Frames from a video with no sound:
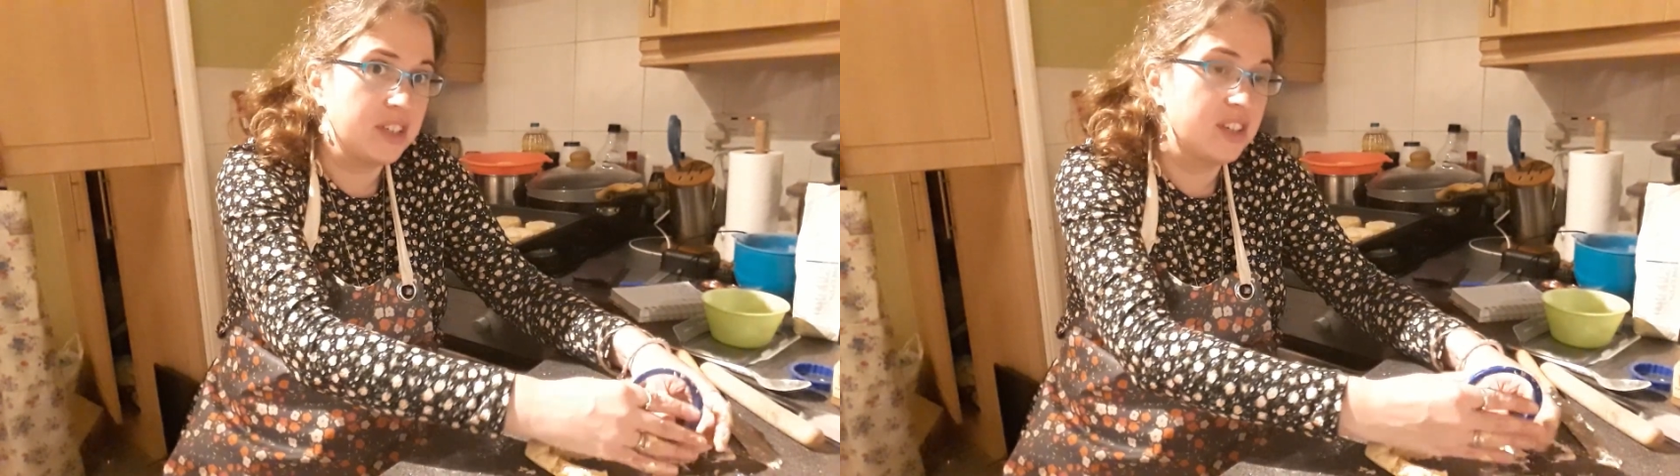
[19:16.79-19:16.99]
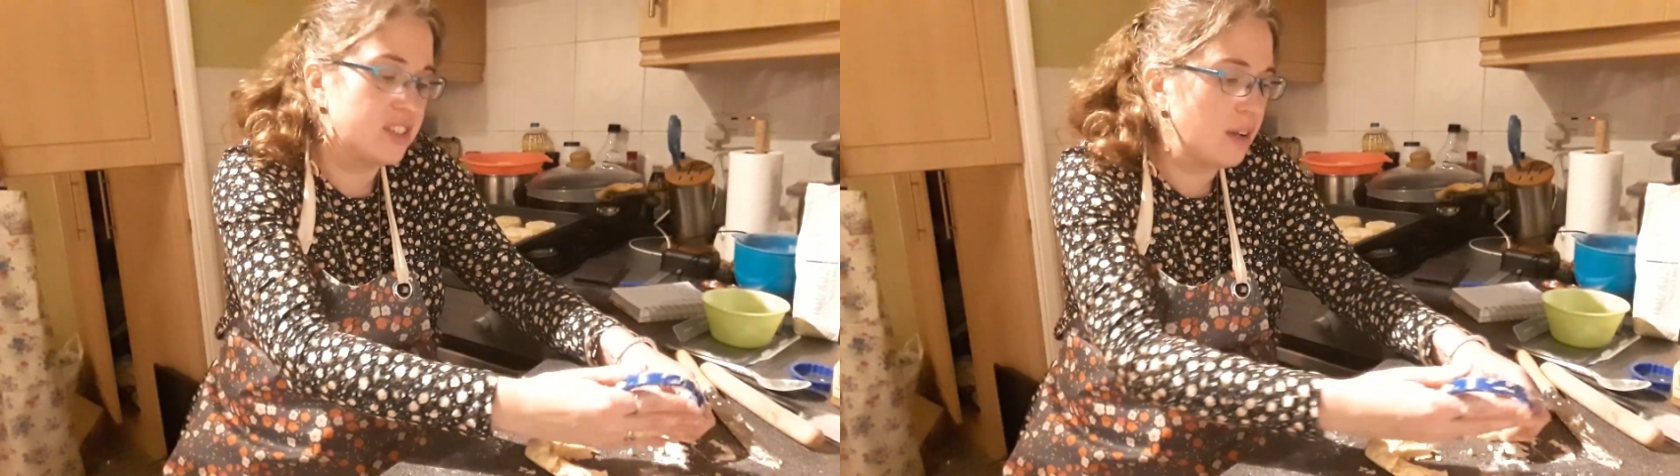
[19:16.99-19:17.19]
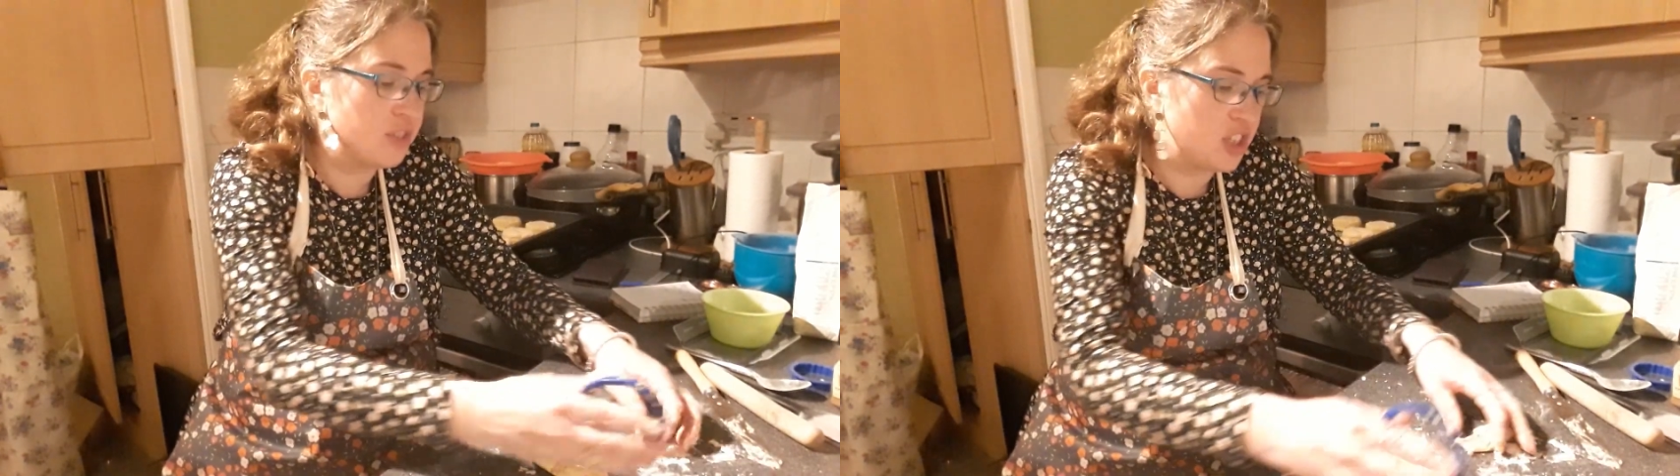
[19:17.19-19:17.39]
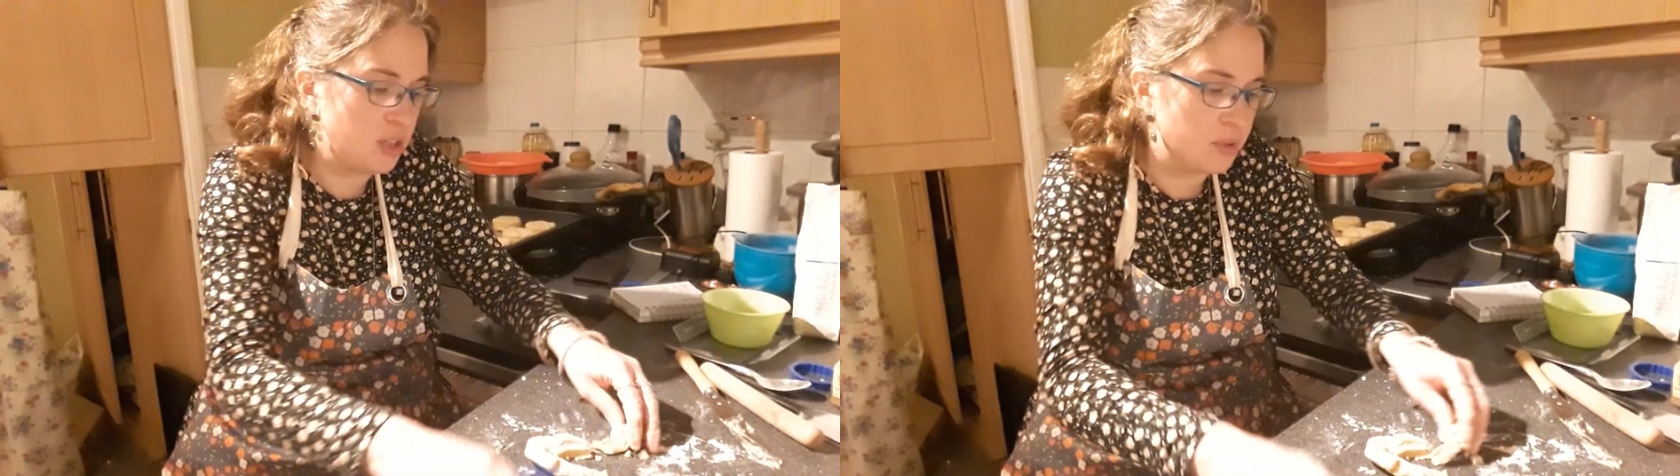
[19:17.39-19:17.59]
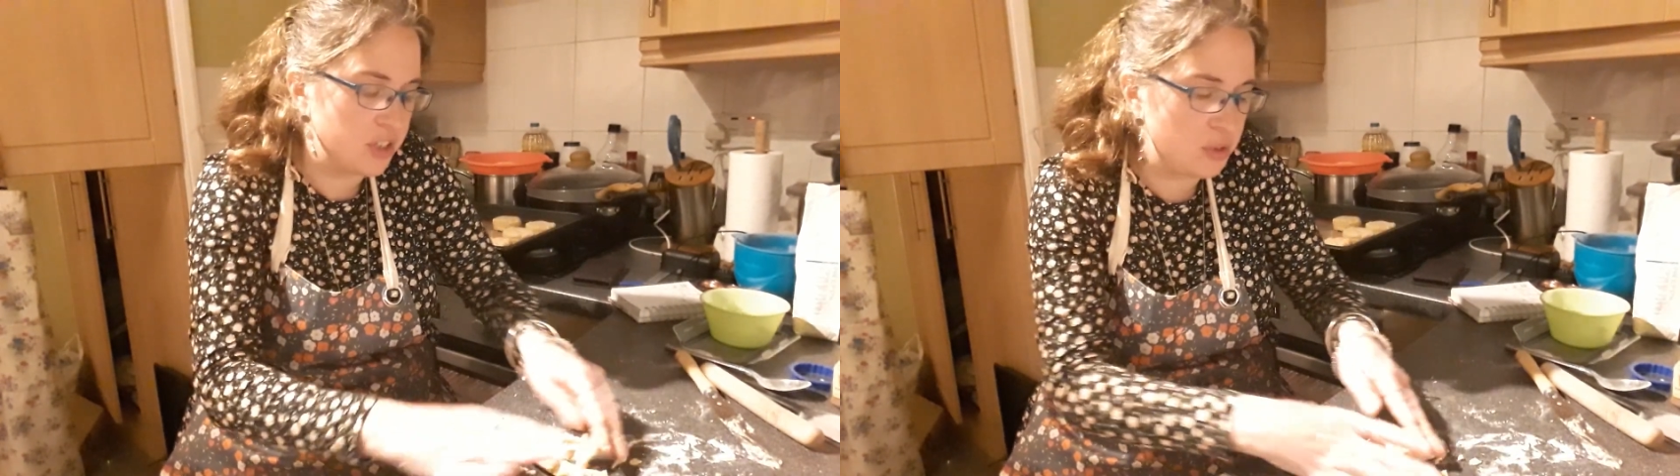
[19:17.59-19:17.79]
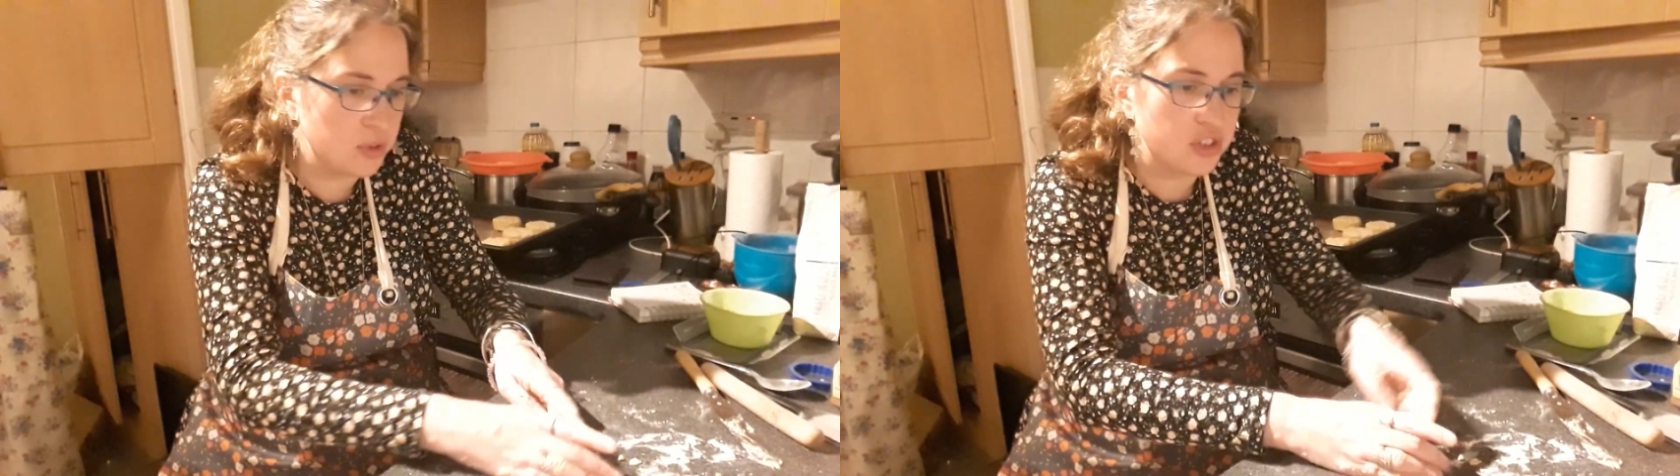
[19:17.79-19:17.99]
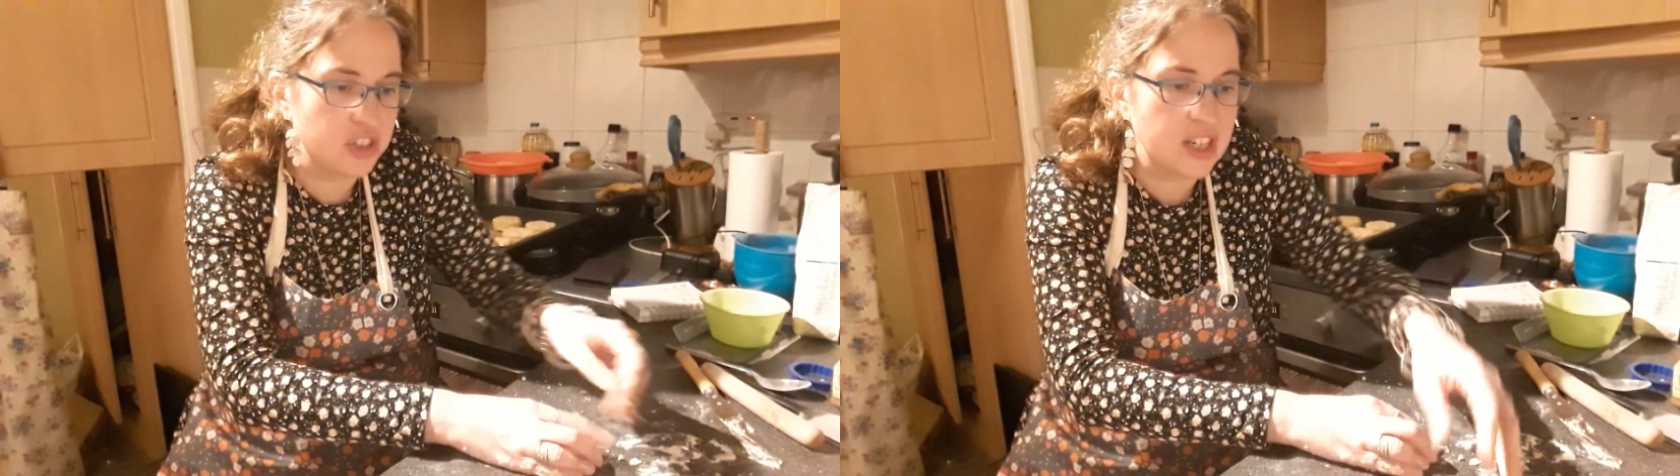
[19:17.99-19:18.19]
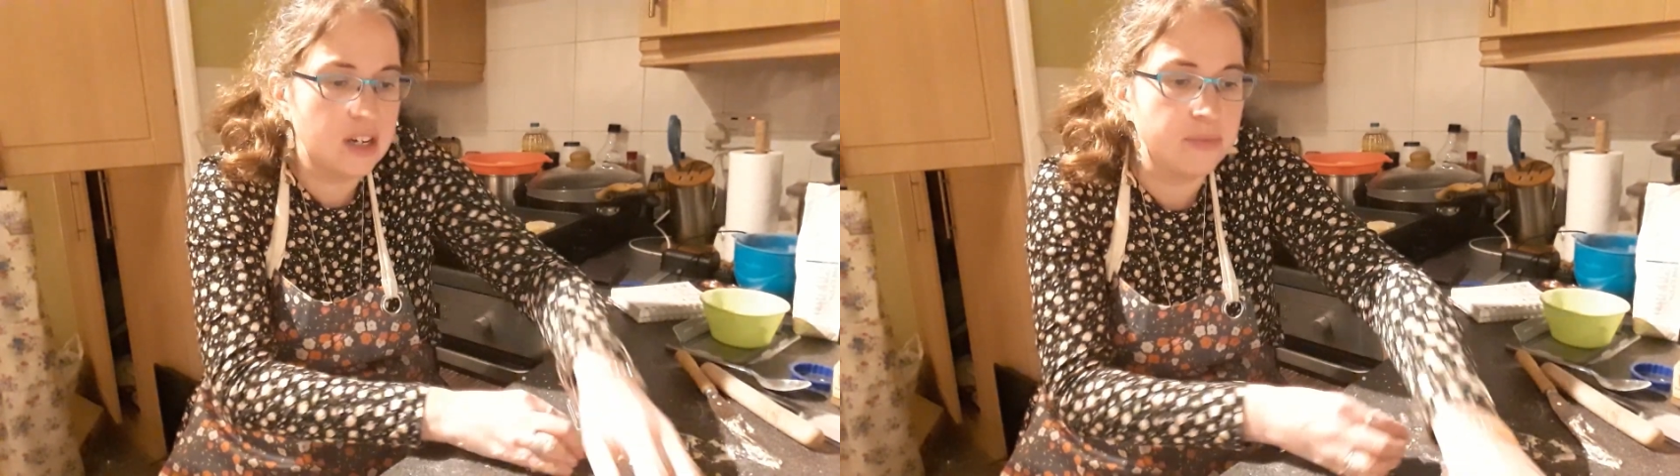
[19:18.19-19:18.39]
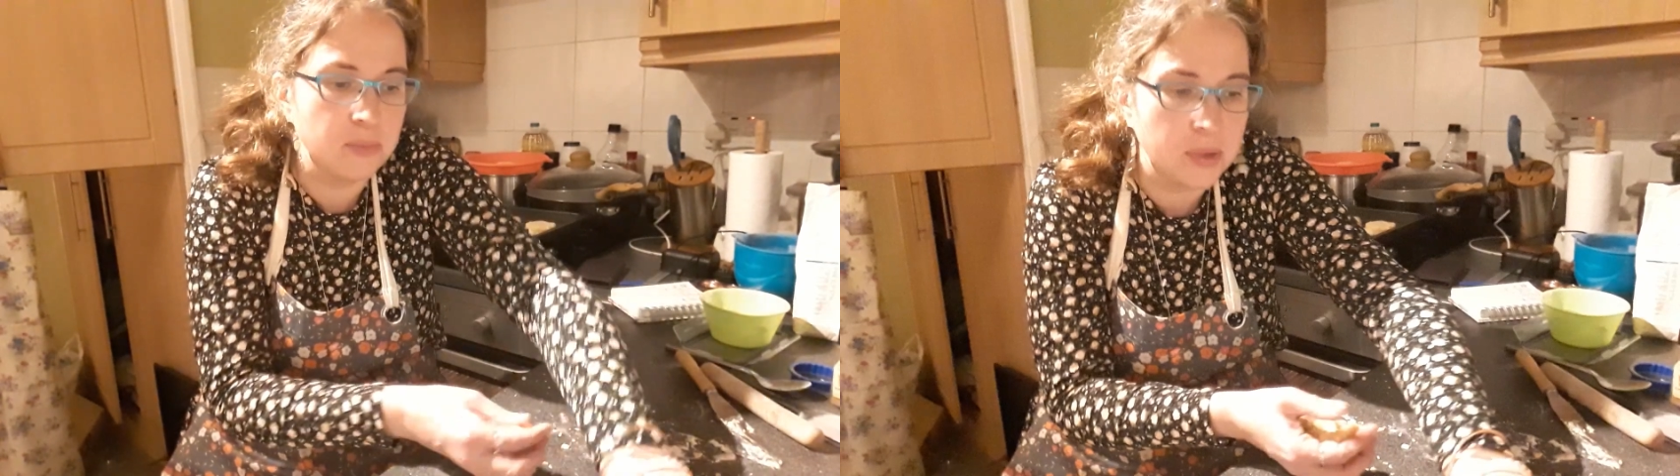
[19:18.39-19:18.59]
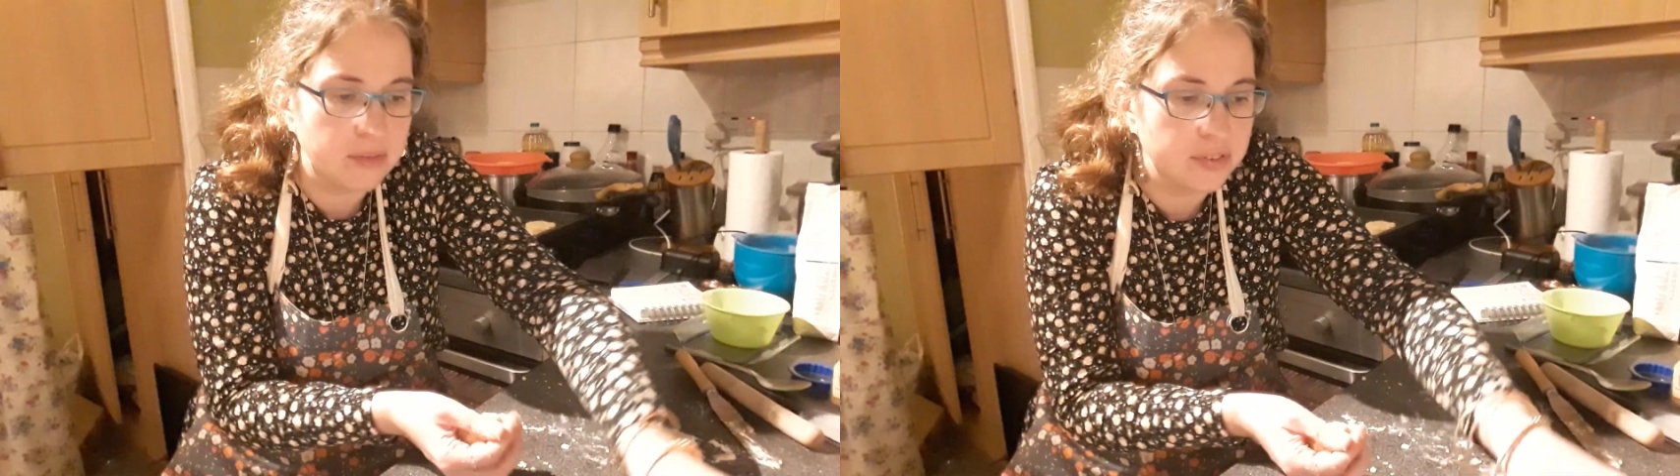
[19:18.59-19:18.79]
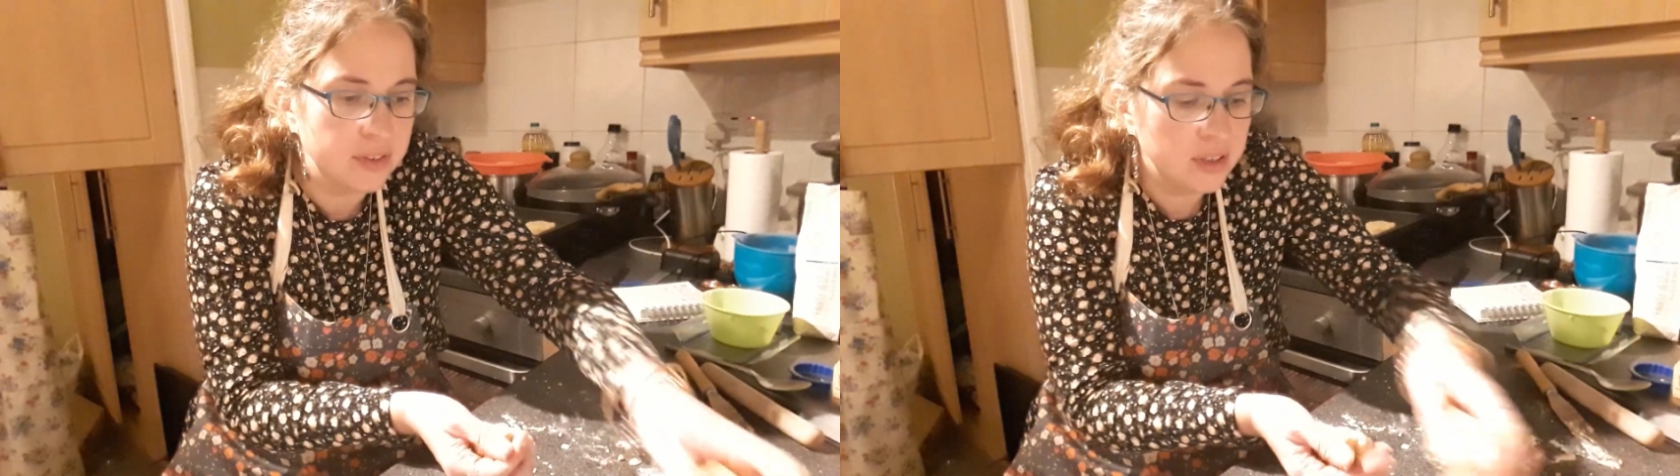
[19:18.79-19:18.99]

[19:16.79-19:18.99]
so it's up to you what you want to serve them with.